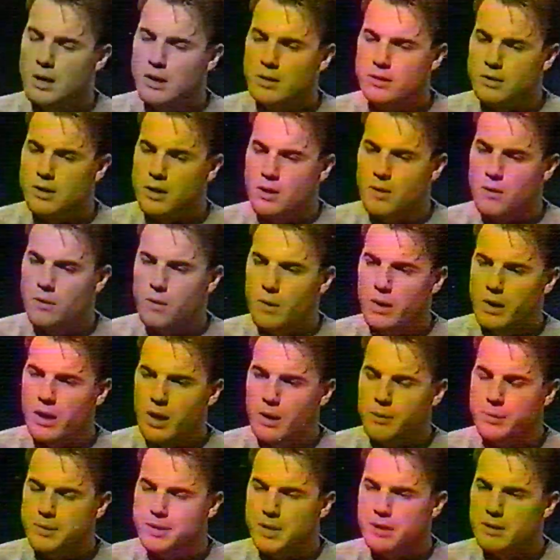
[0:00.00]
you know, when I
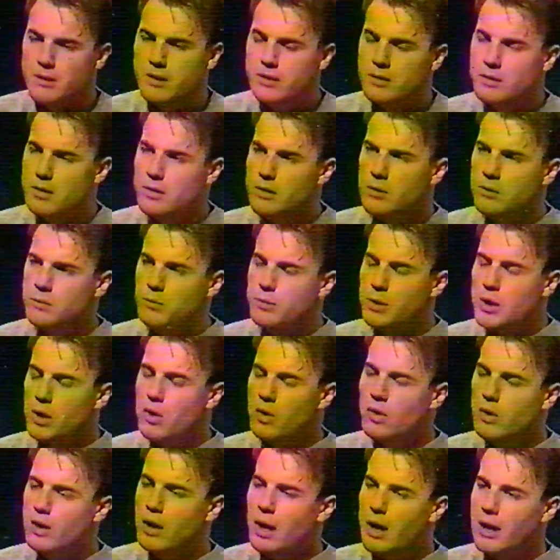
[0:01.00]
was in the group, we
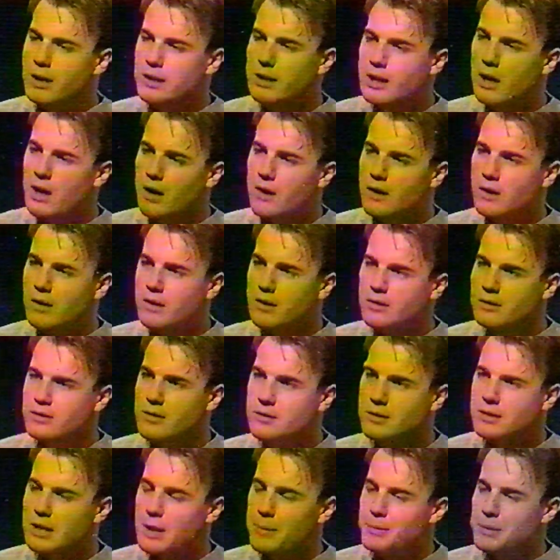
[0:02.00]
all had our
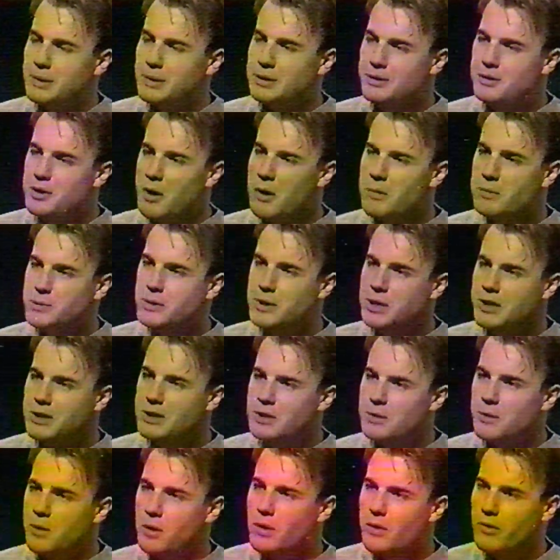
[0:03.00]
separate jobs to
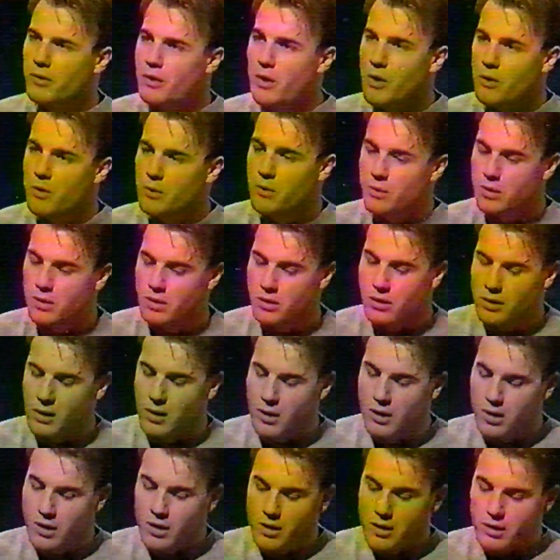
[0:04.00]
do, although,
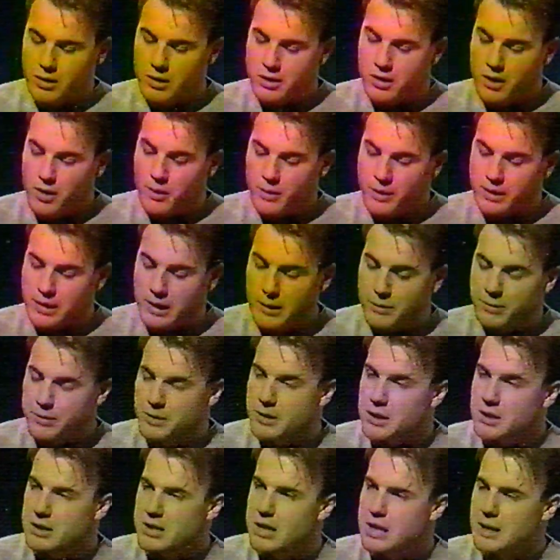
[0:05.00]
you know, it was
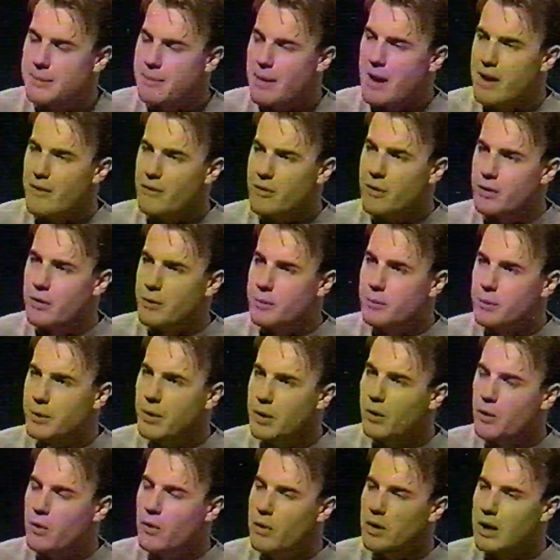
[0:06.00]
a team effort. We
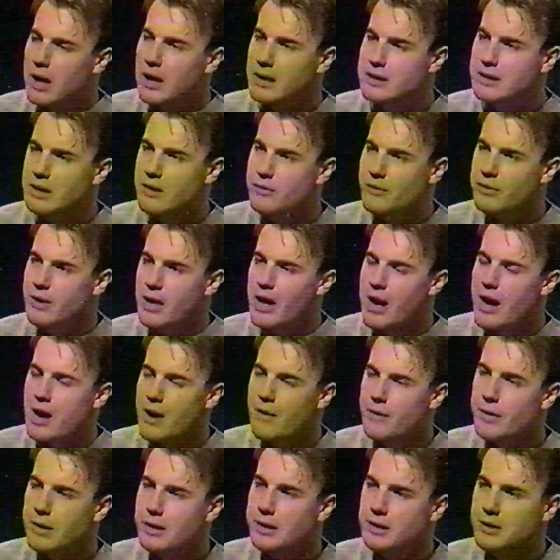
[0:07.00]
all had different
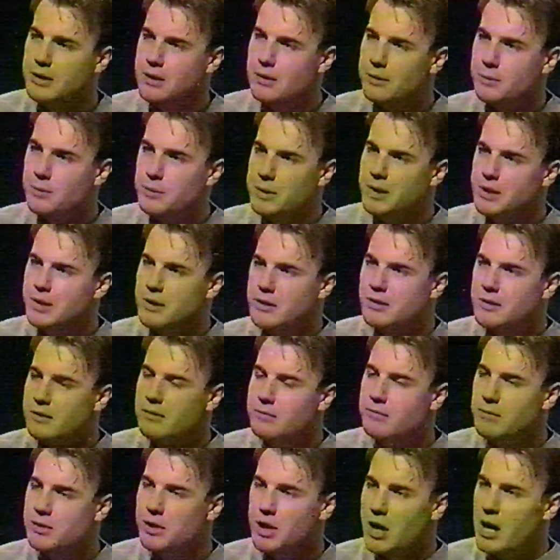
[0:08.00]
areas that we could
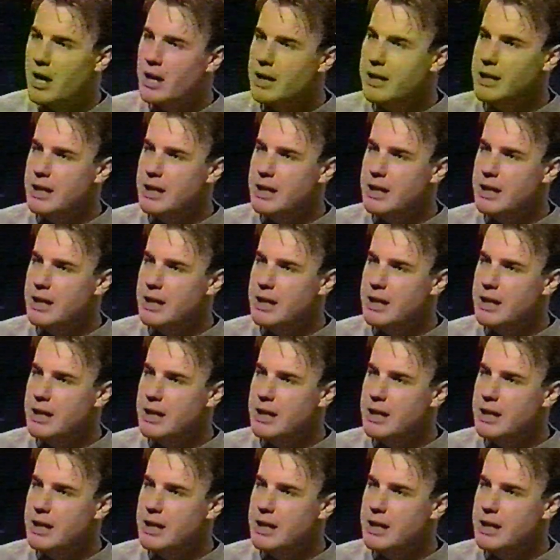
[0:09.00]
shine in,